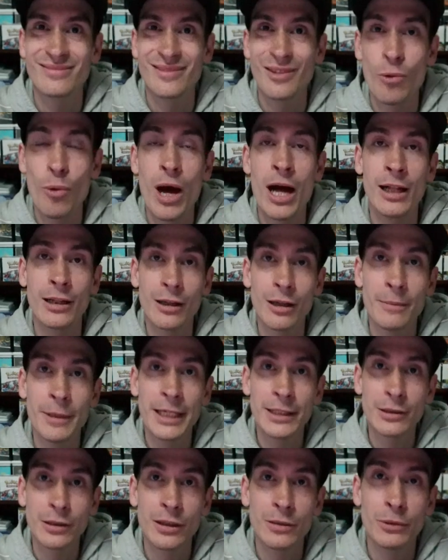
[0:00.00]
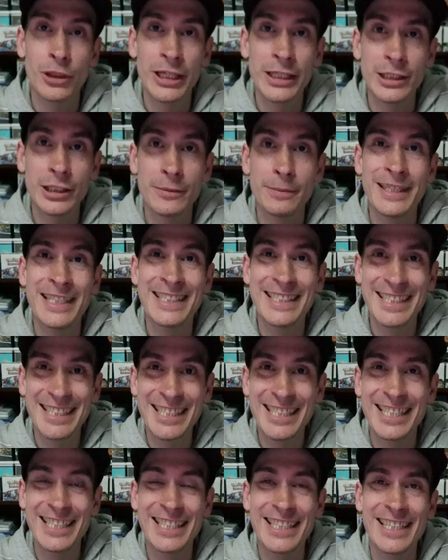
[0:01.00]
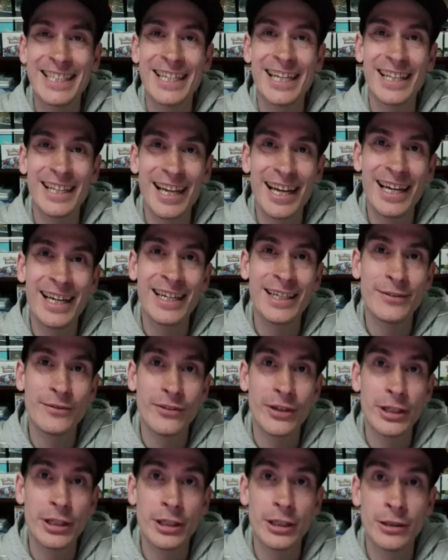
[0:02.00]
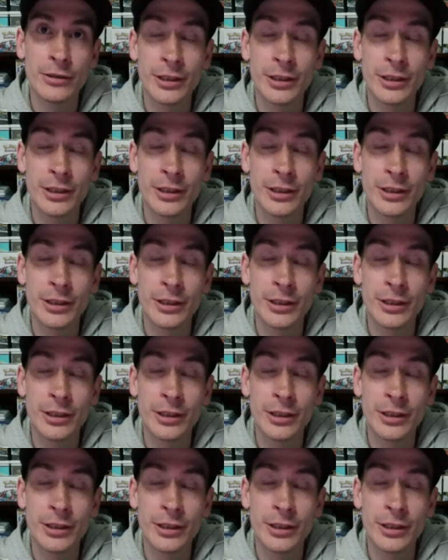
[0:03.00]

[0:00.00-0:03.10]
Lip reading: Welcome back to a brand new PTCG live video.